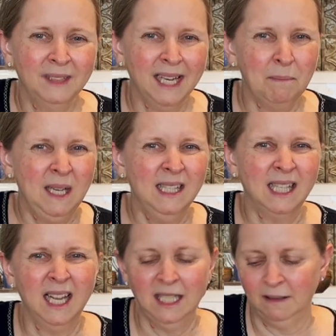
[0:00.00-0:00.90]
like
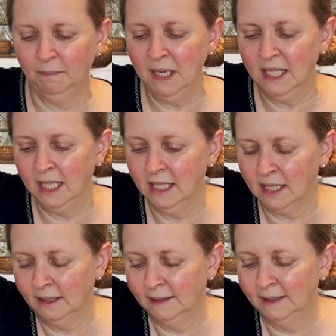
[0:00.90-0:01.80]
pea-sized pieces.
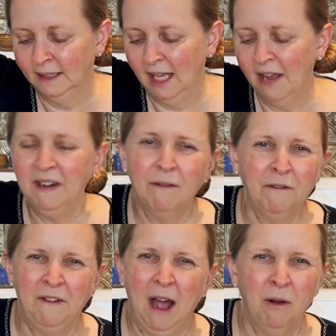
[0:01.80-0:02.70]
I've
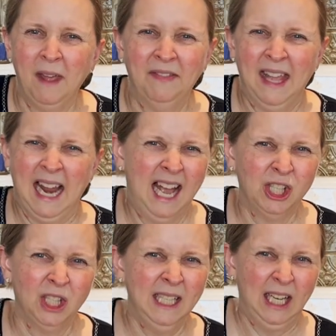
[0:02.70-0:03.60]
never found that it
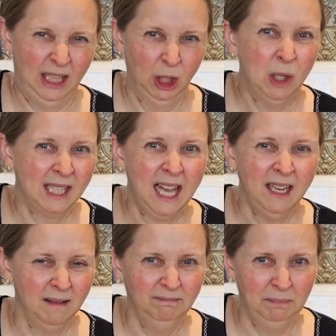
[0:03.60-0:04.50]
actually looks
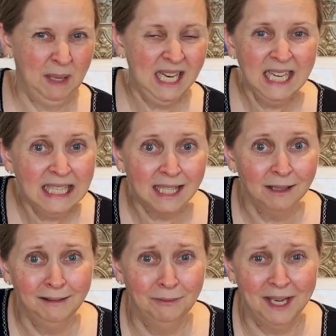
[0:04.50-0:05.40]
like peas
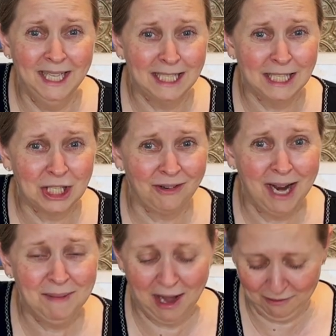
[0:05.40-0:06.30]
when it's
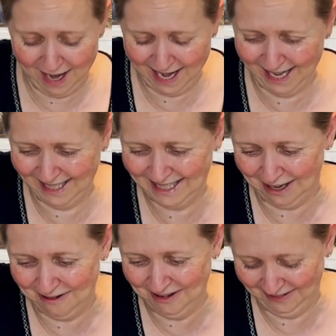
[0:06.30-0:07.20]
described that way,
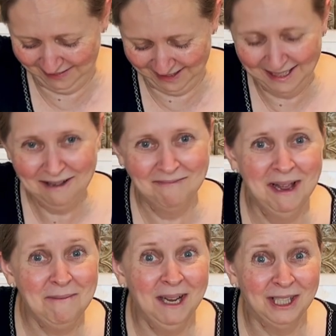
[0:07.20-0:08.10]
so
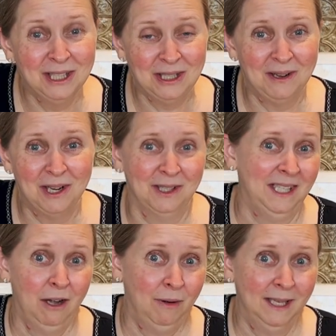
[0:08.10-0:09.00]
maybe I just don't understand